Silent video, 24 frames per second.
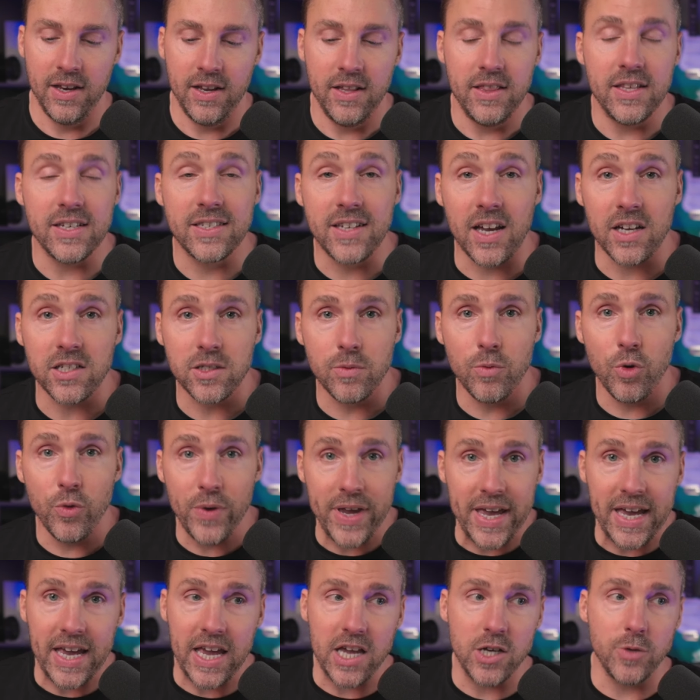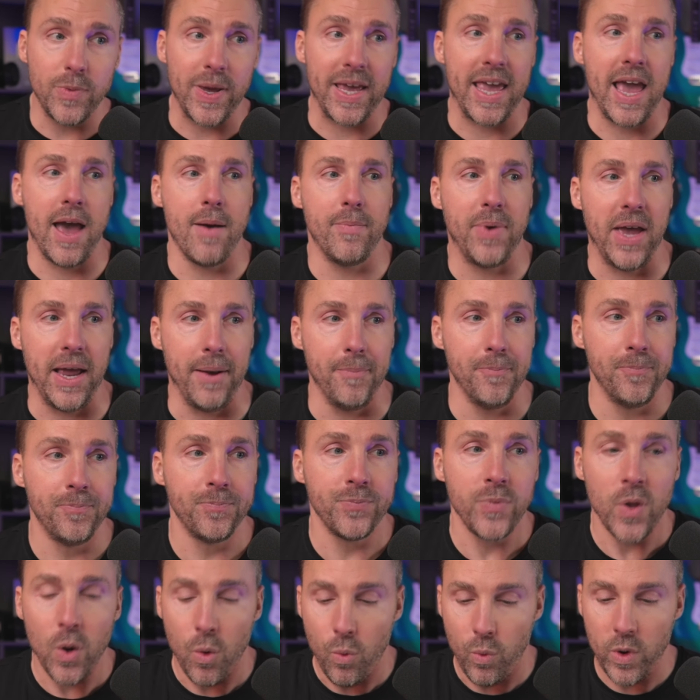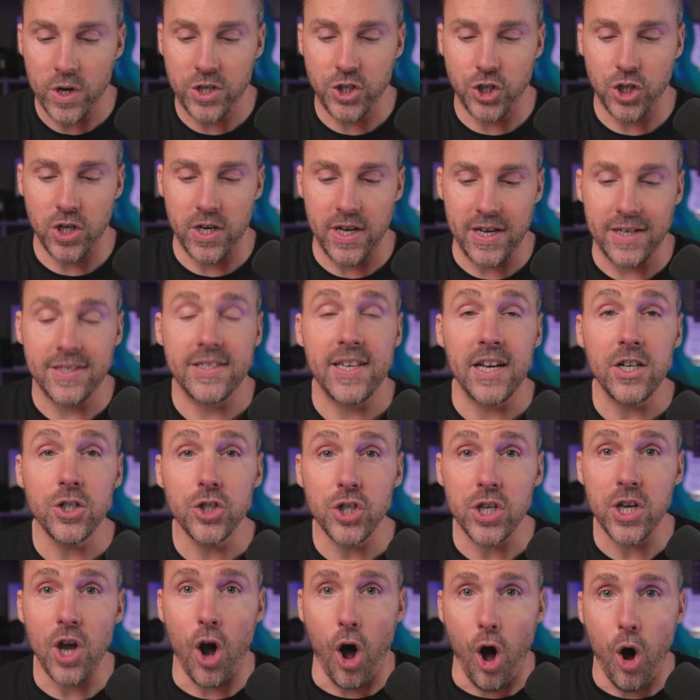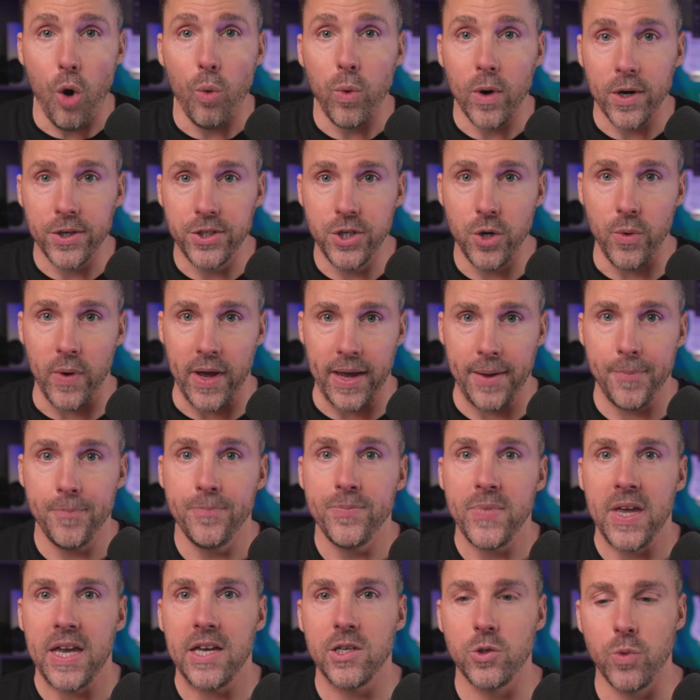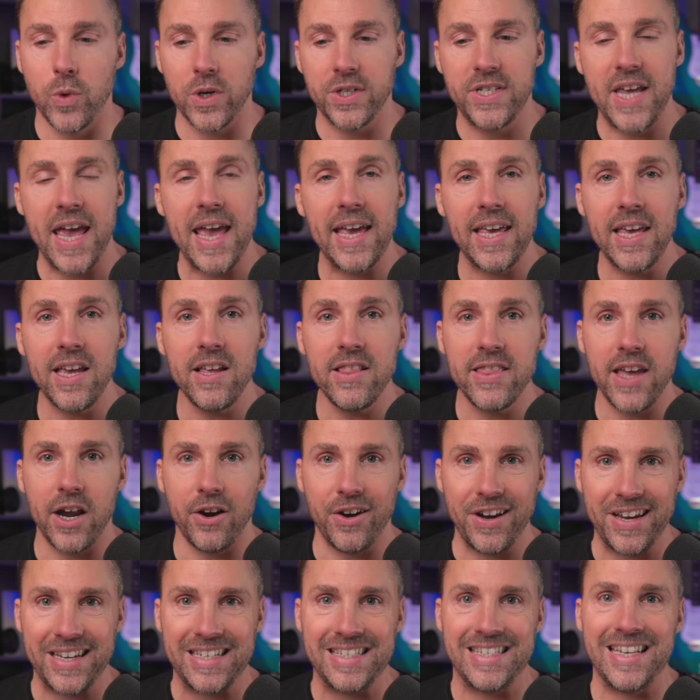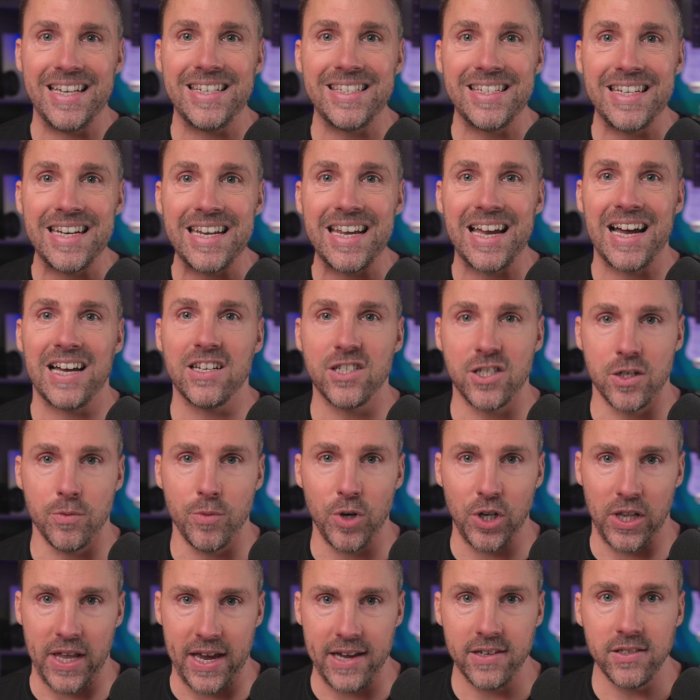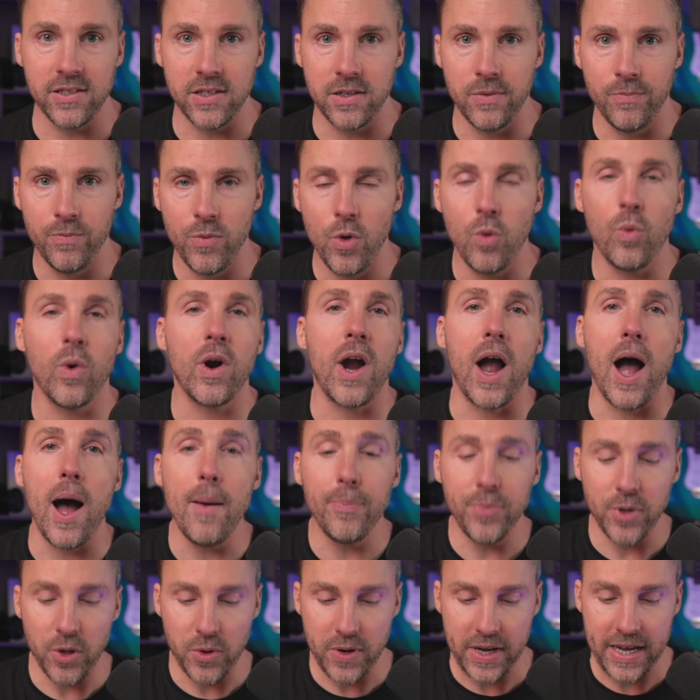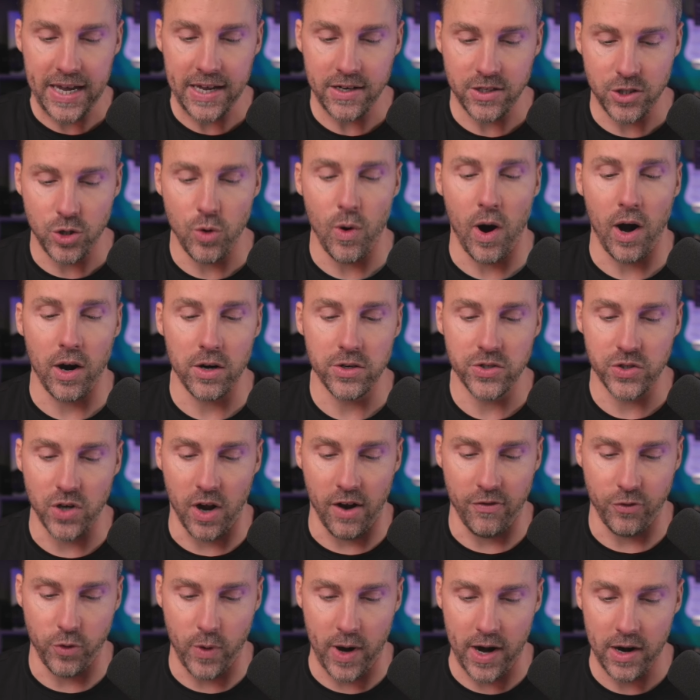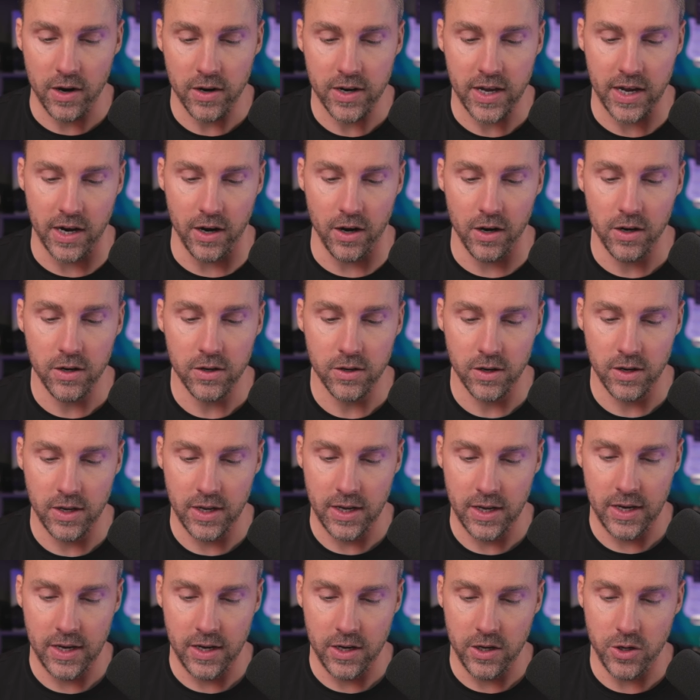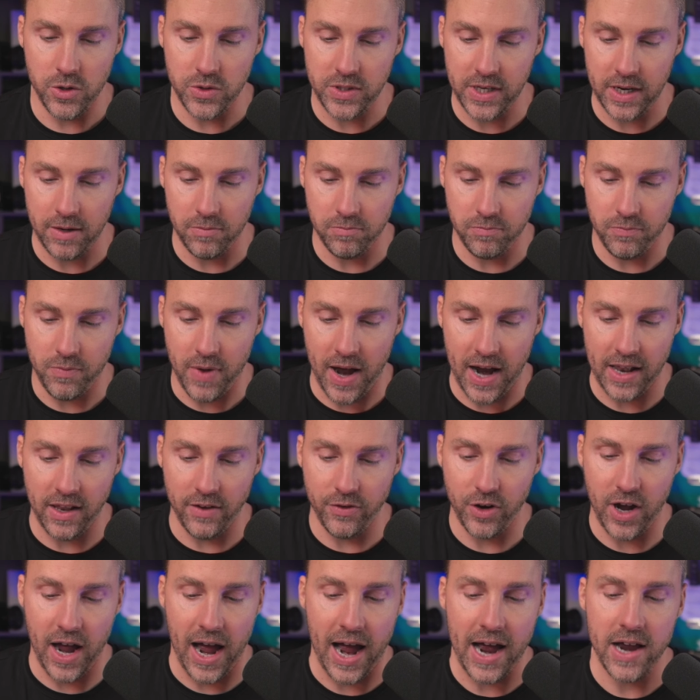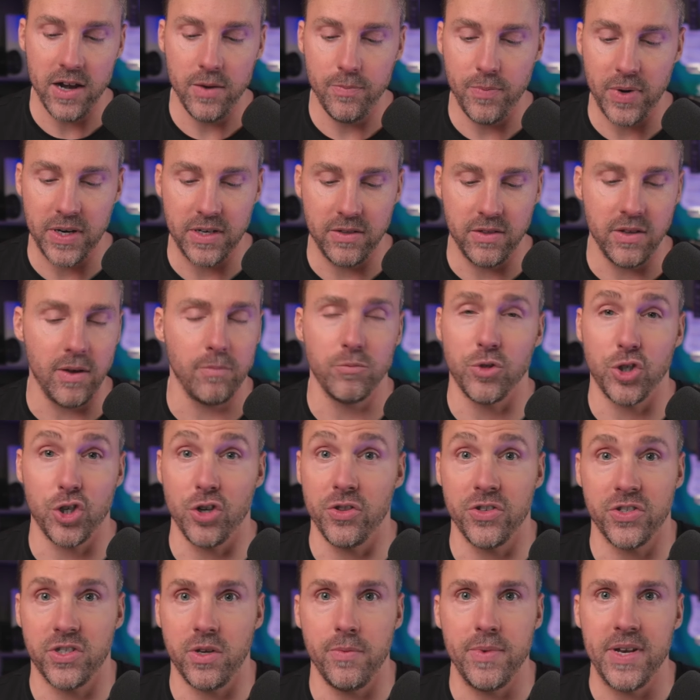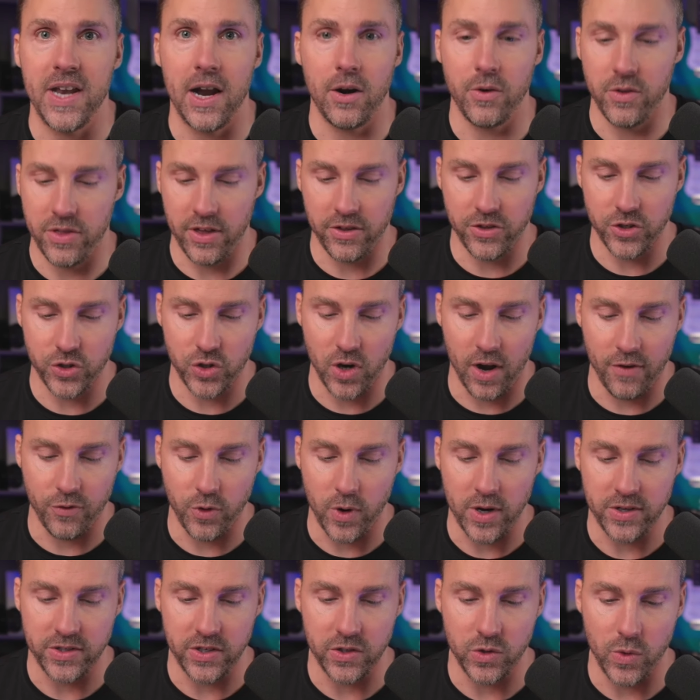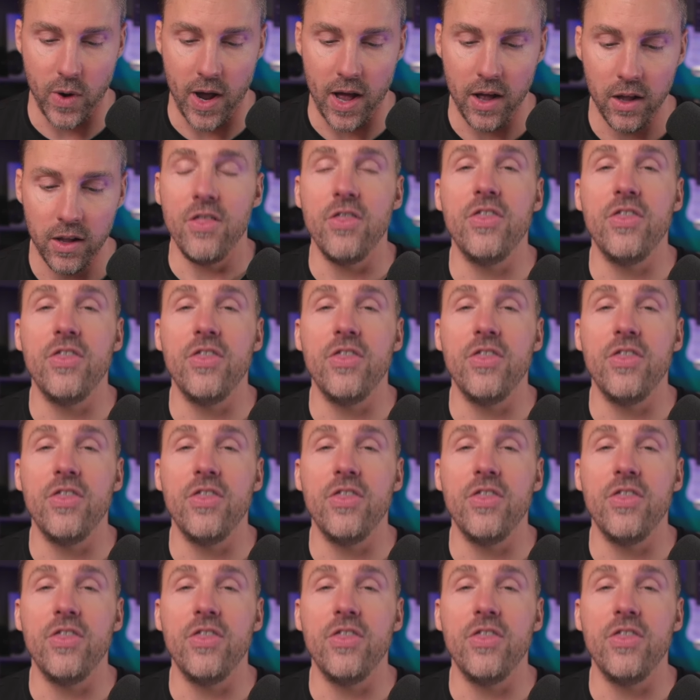this customer re-engagement campaign, which essentially all we're doing is we're taking their existing customer list, we're uploading it to our software here, using High-Level Guide, but I'm sure this could be done with other softwares as well.